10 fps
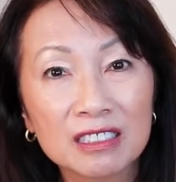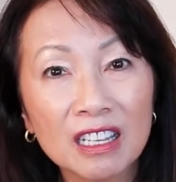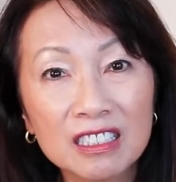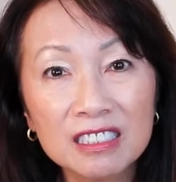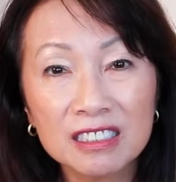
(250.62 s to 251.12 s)

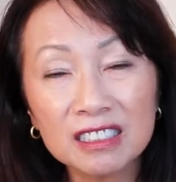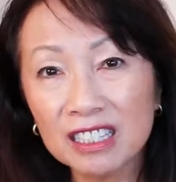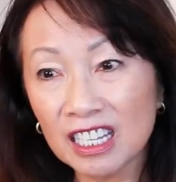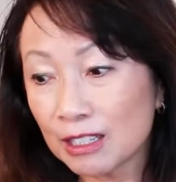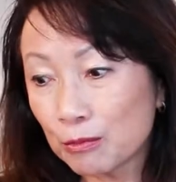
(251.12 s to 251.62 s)
And it's the
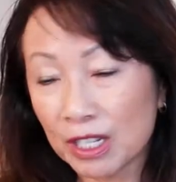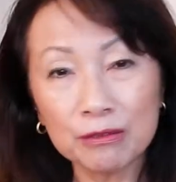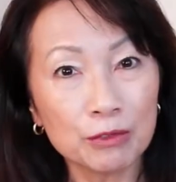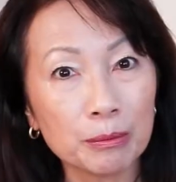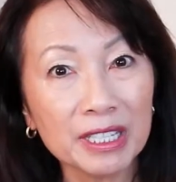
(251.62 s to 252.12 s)
same
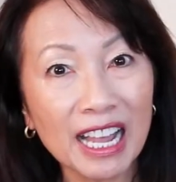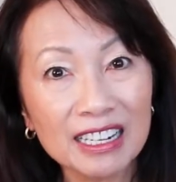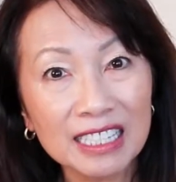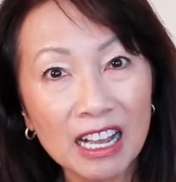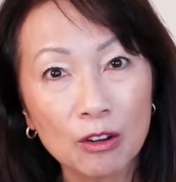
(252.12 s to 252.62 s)
when women
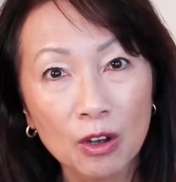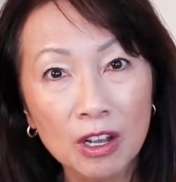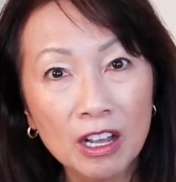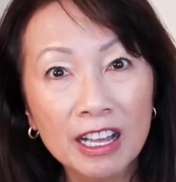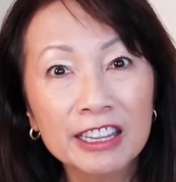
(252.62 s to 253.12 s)
act out.